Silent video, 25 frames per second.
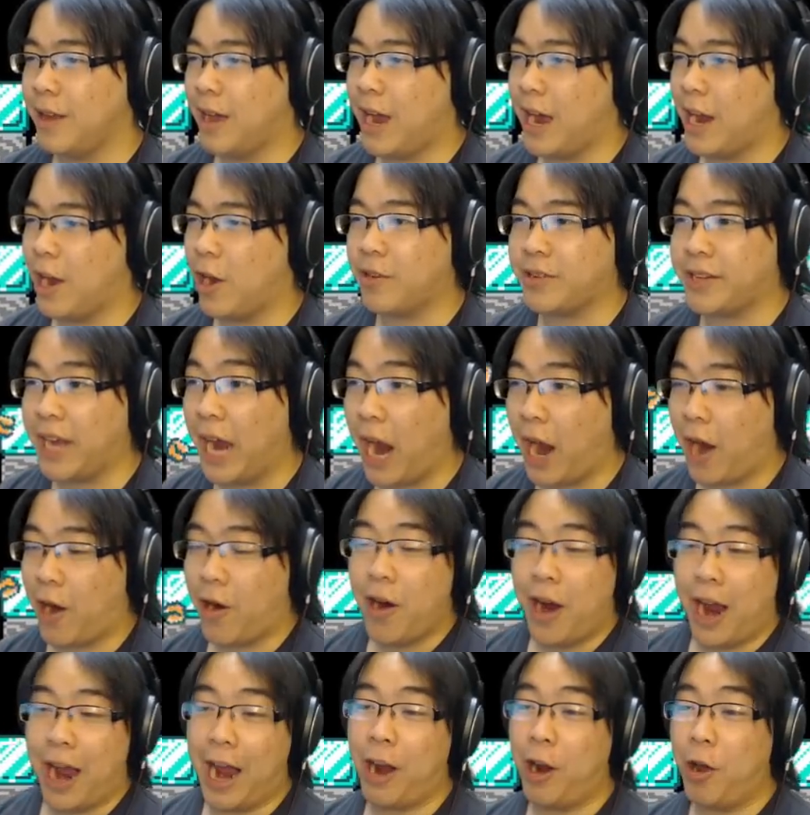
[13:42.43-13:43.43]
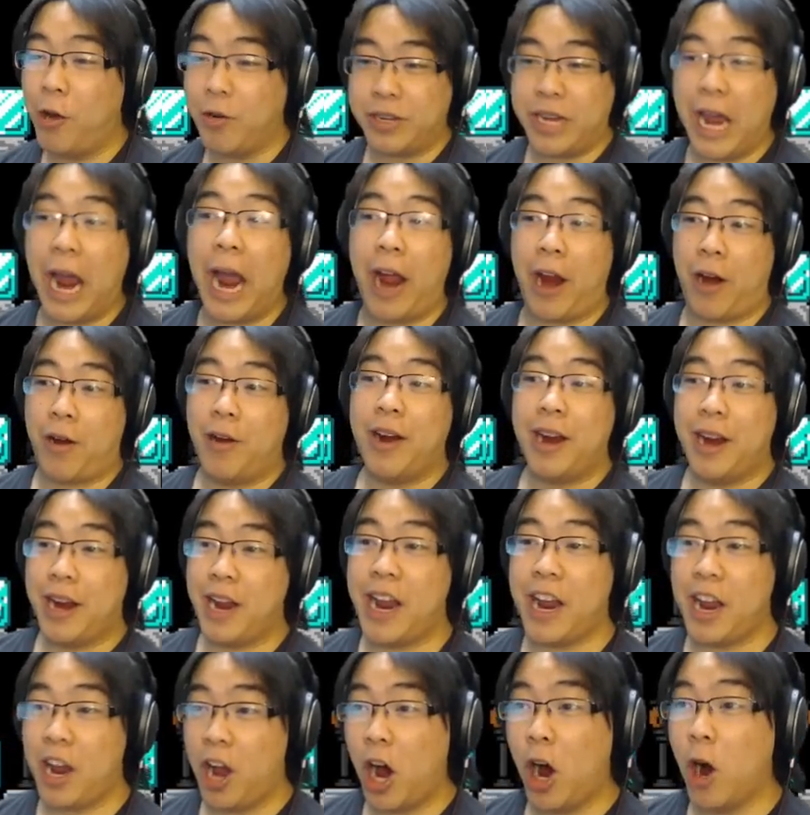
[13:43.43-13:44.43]
I don't care! I don't care!
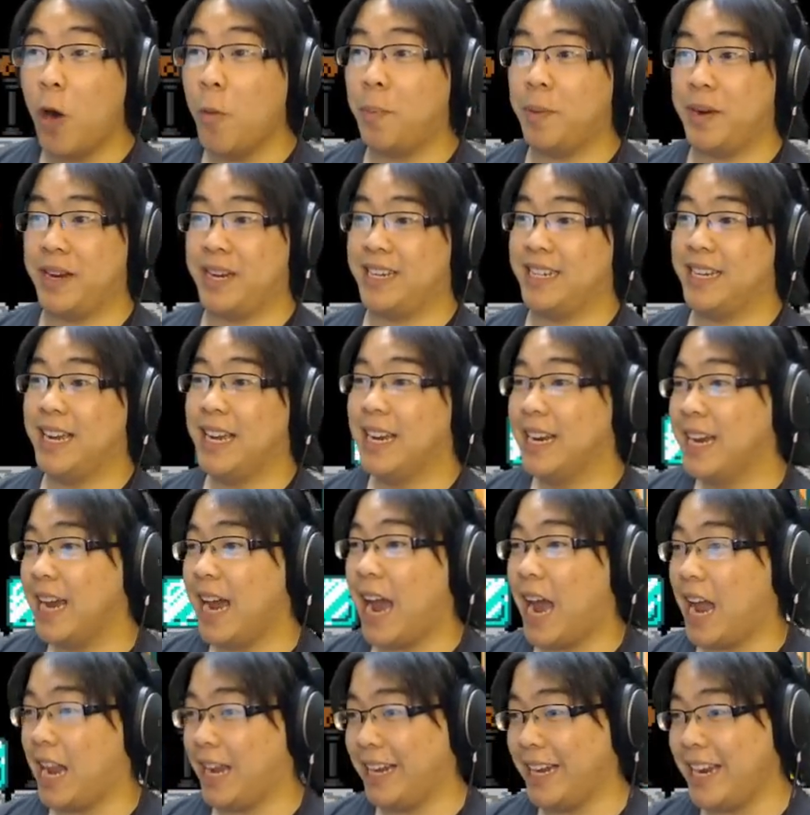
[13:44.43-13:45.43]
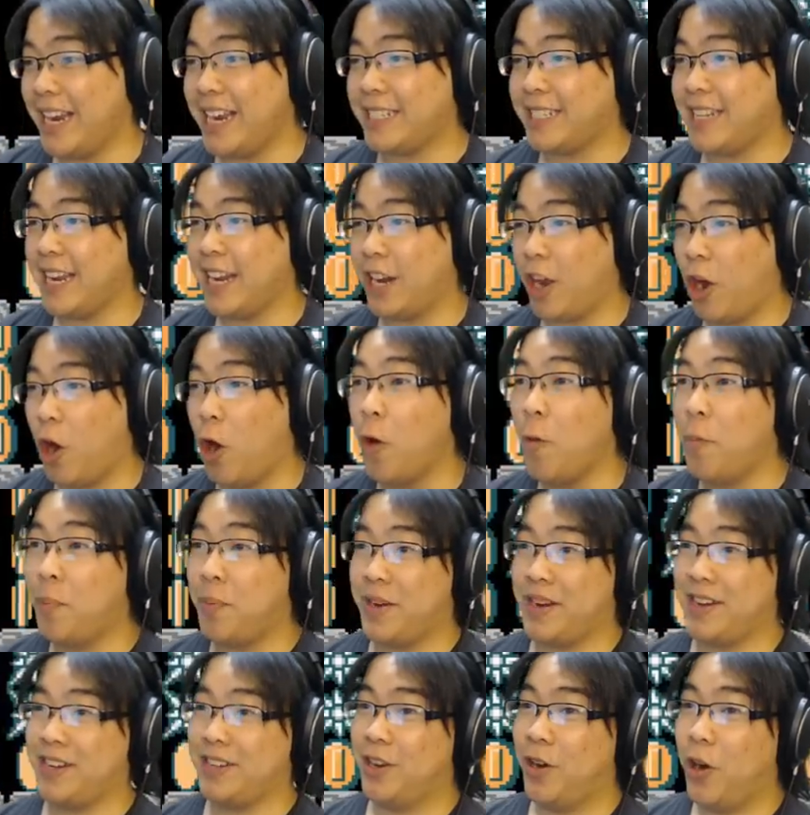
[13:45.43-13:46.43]
It opened! At least it
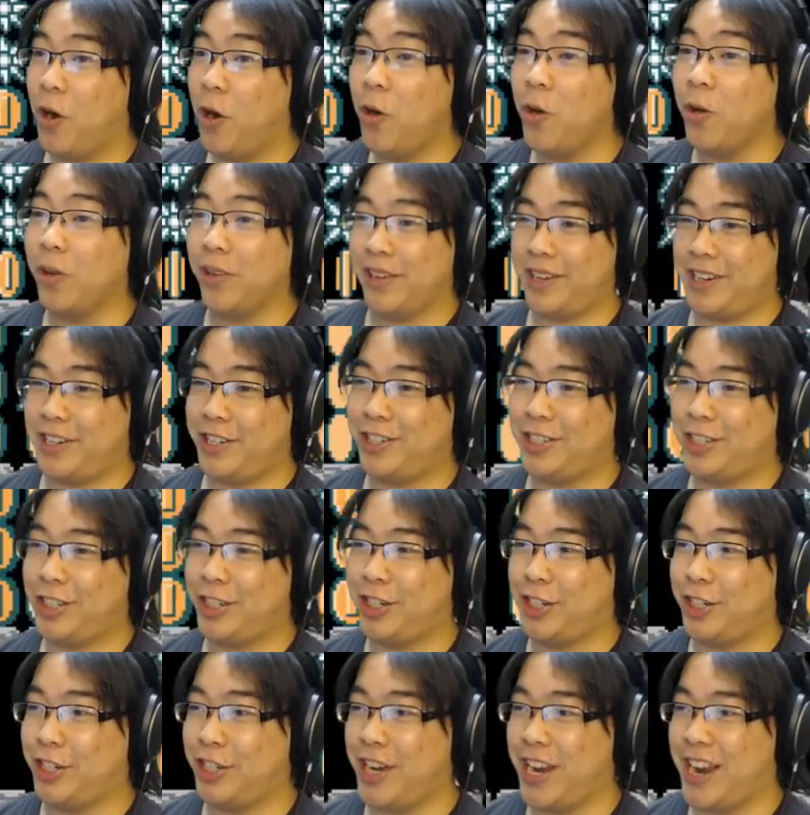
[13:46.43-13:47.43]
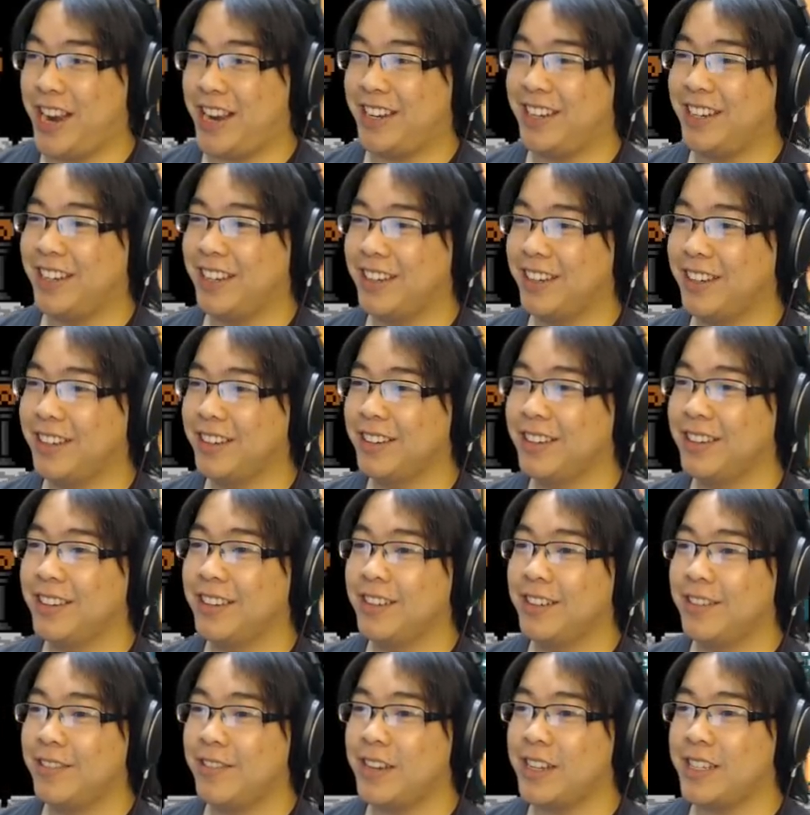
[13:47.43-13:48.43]
opened! Holy shit!
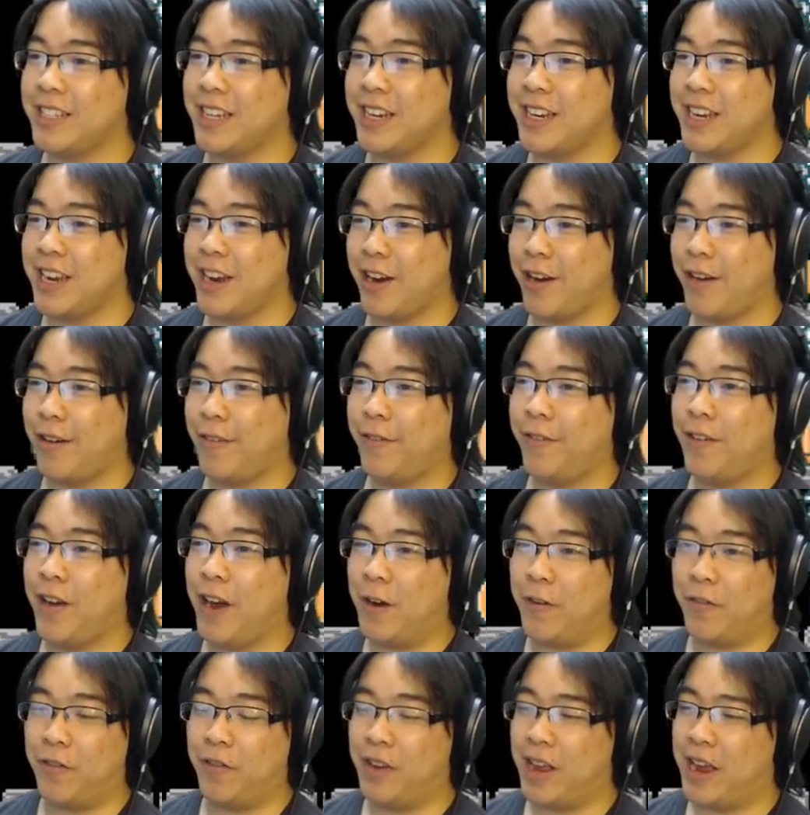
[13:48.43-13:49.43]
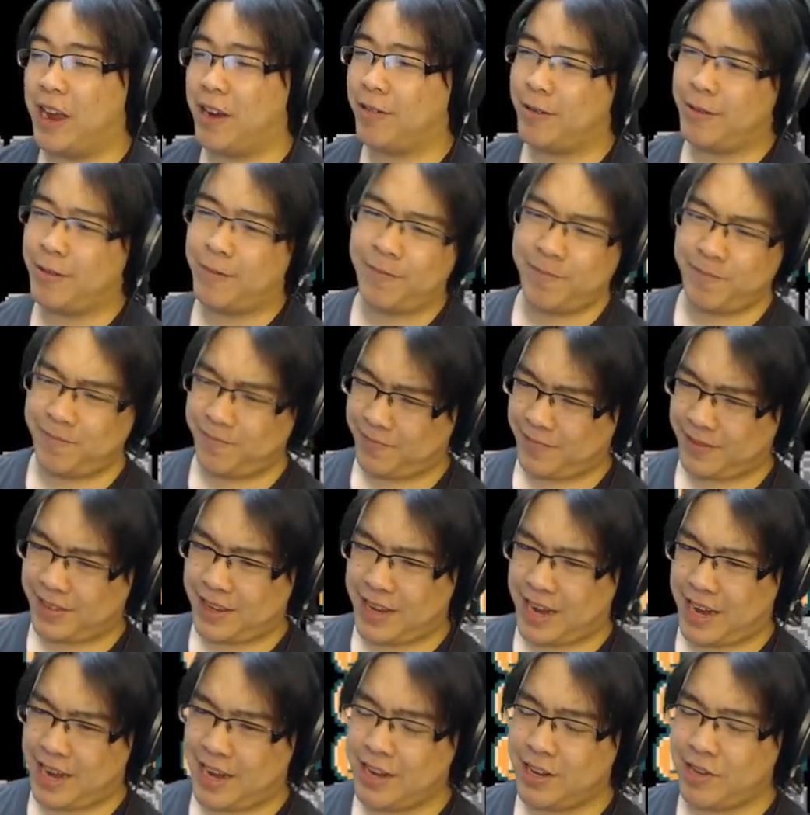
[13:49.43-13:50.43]
What's in here? Fire flower.
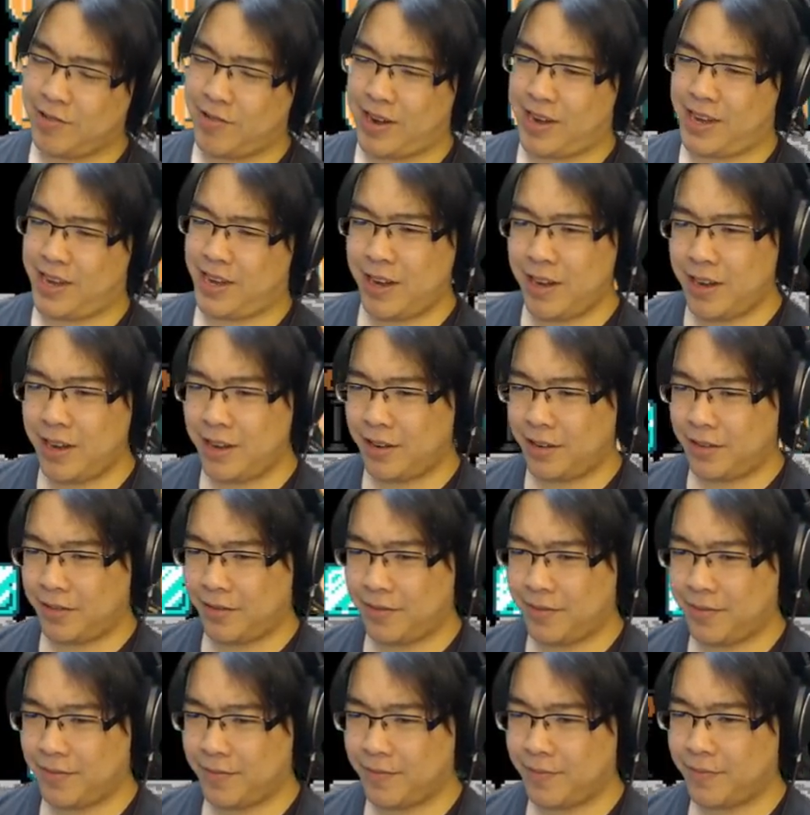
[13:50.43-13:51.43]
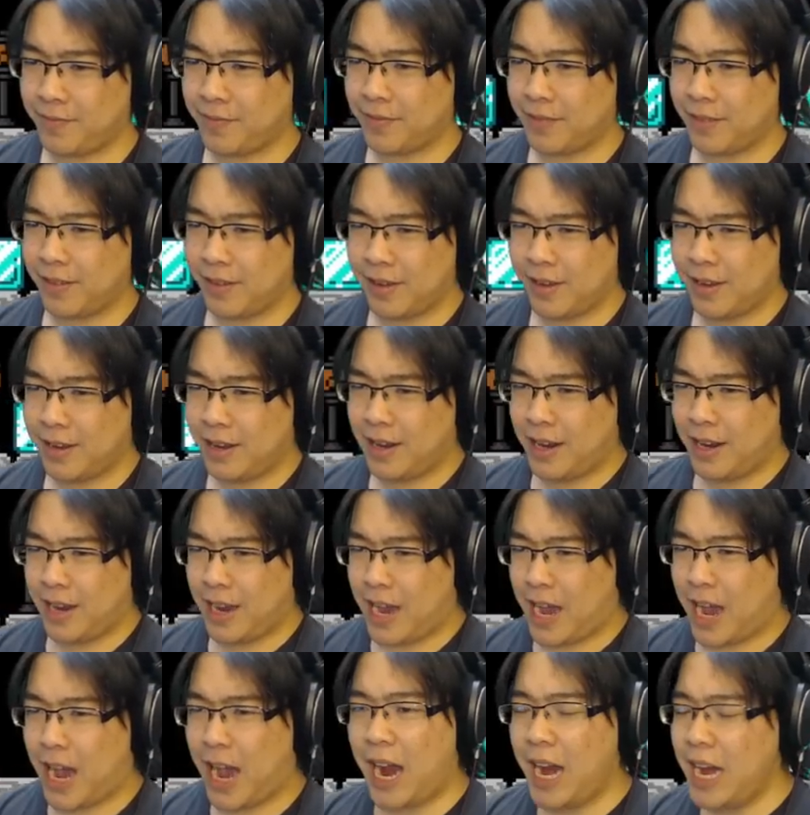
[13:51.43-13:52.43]
Okay, do I need it?
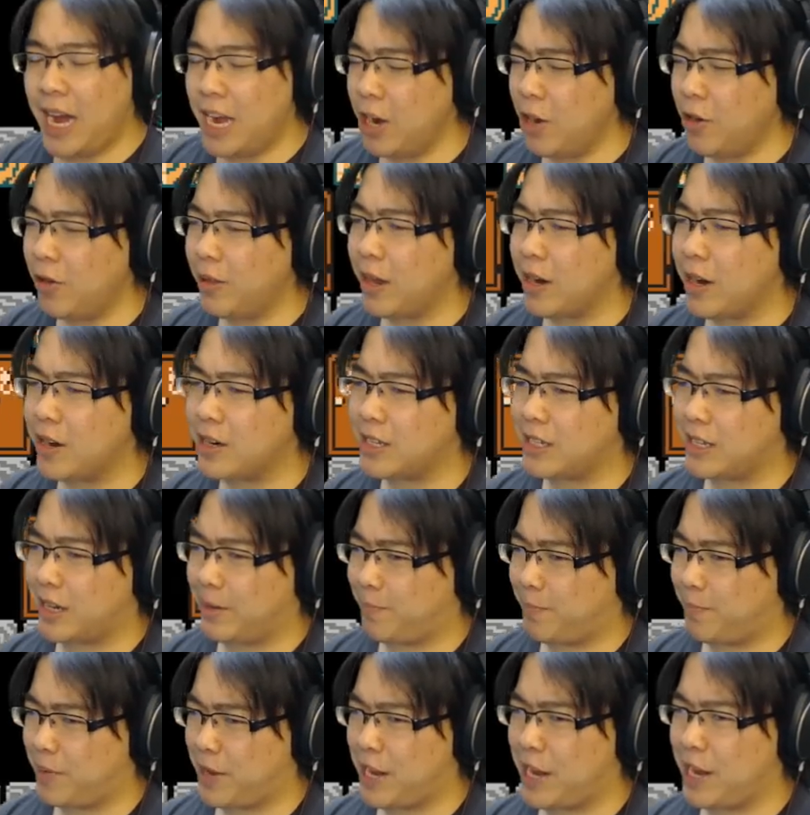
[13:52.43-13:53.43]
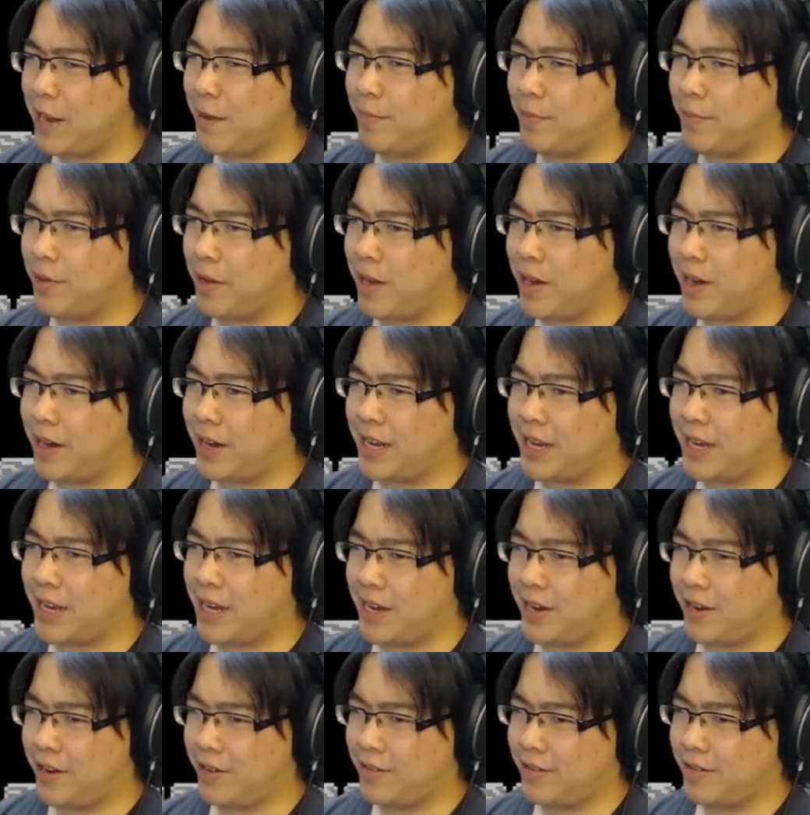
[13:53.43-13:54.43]
I know there's a P block
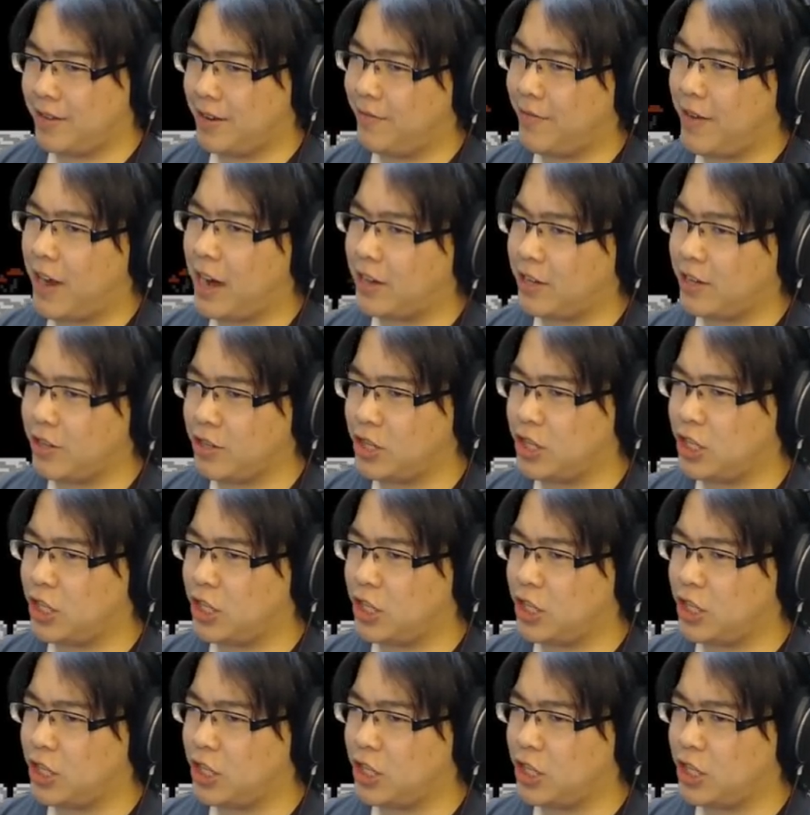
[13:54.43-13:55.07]
here. In fact, there's